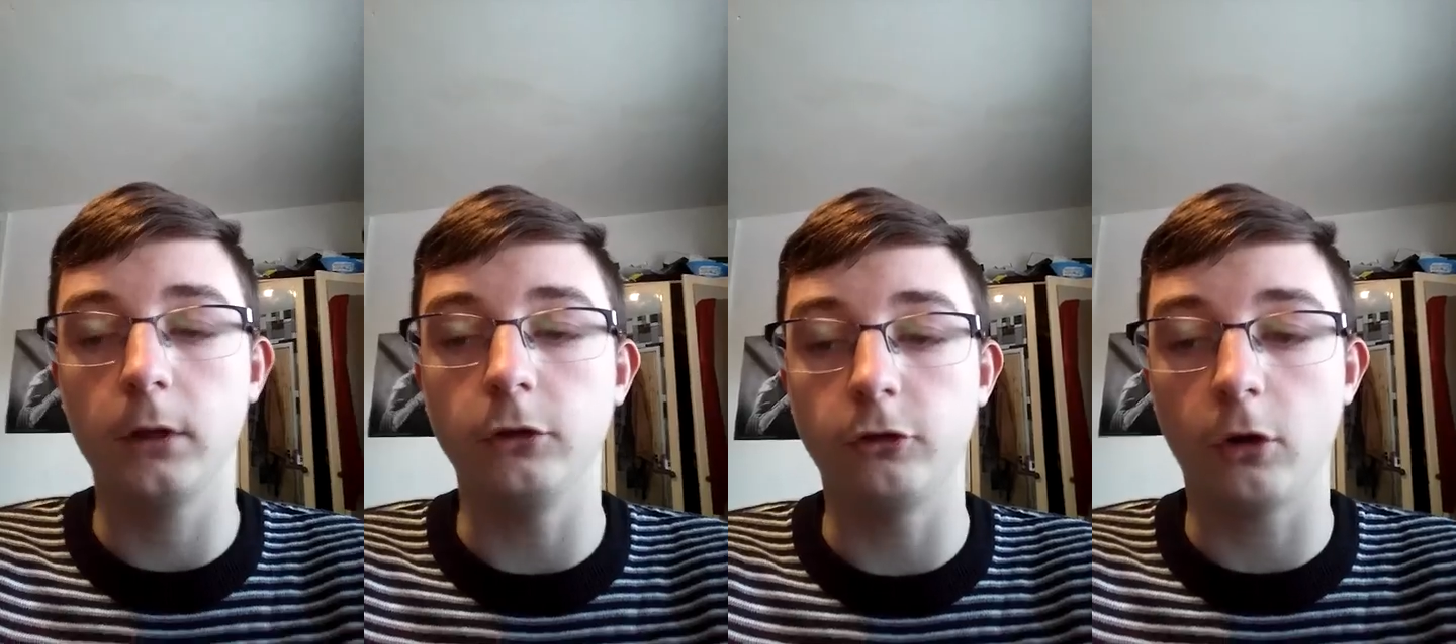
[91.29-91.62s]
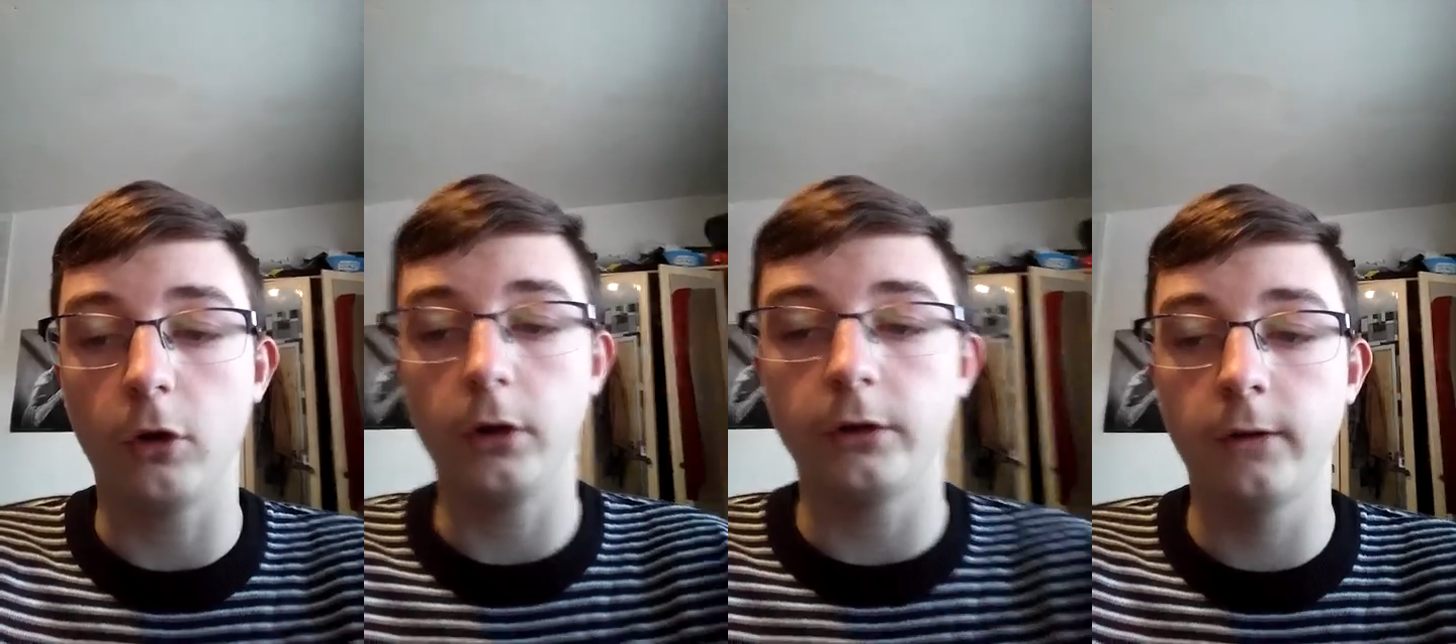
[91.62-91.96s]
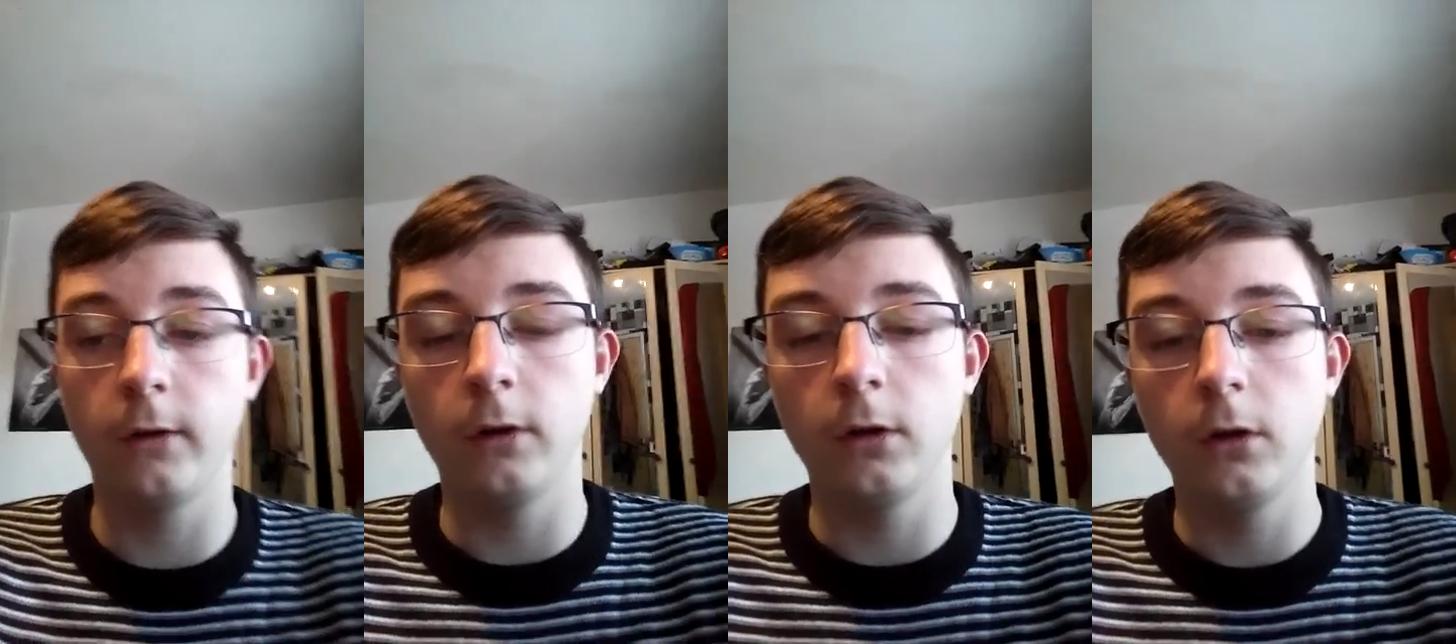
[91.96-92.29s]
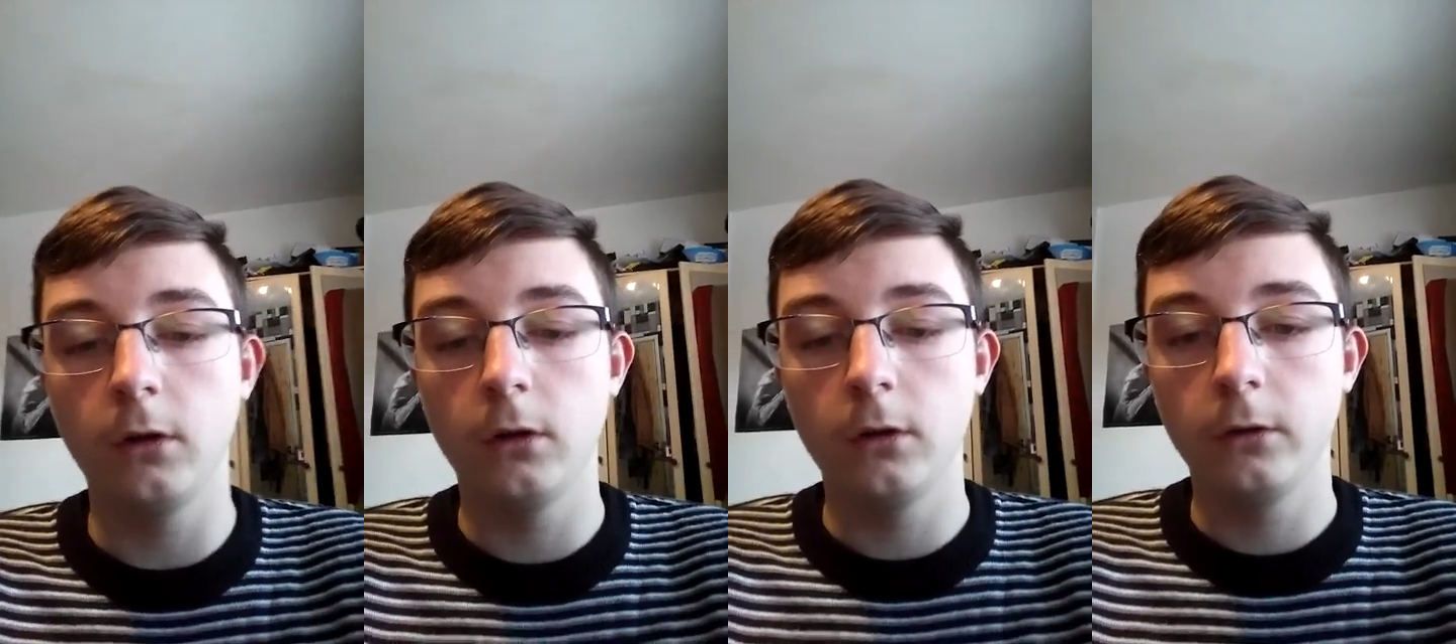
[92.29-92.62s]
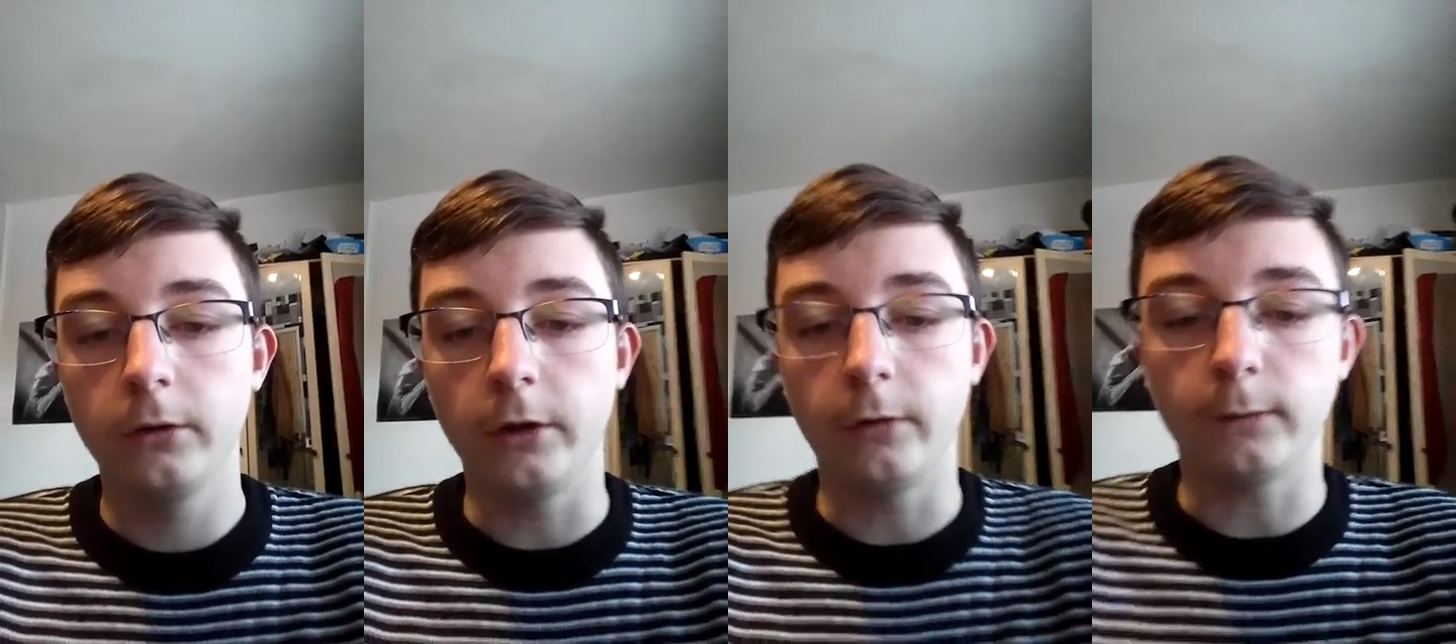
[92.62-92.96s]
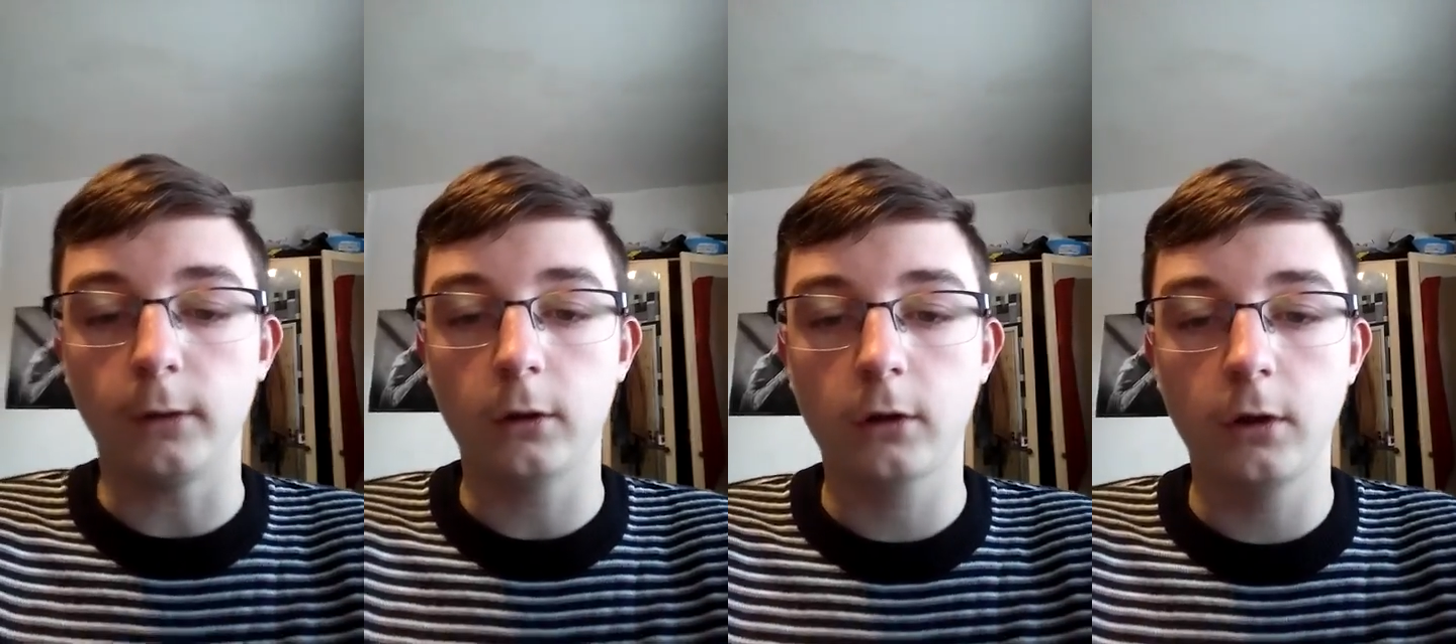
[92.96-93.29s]
enjoyed this
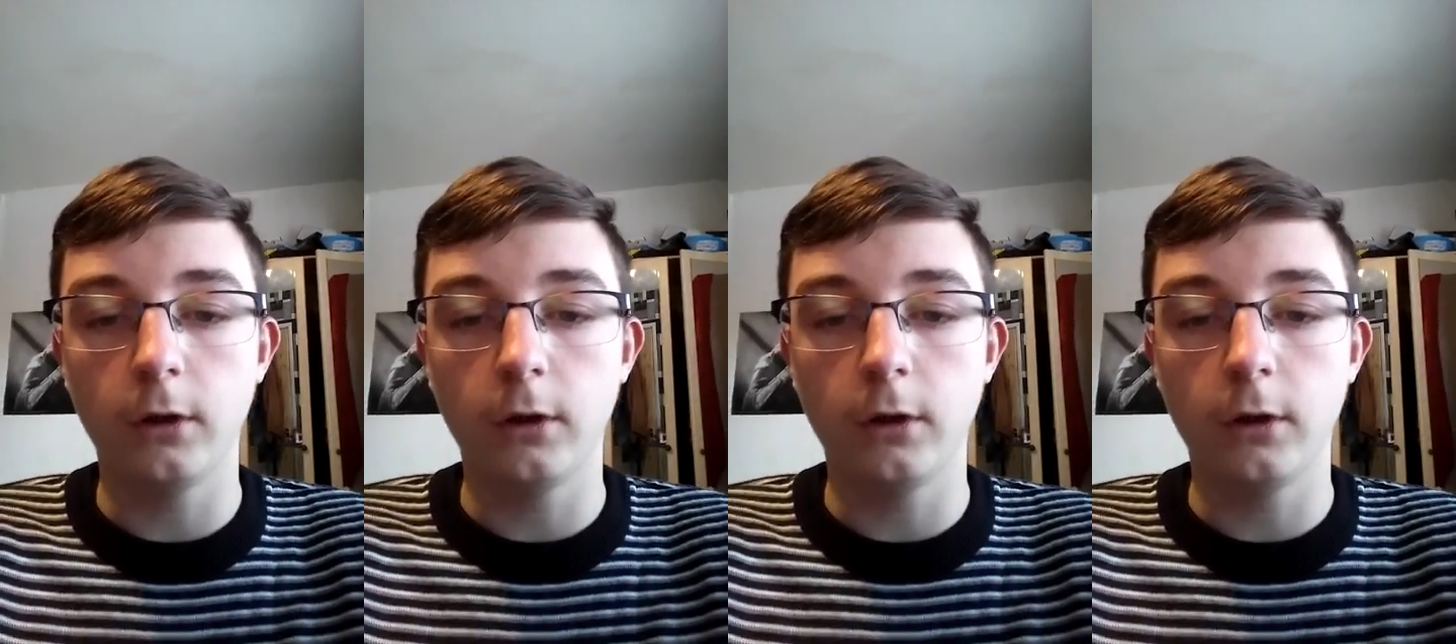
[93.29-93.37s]
vlog.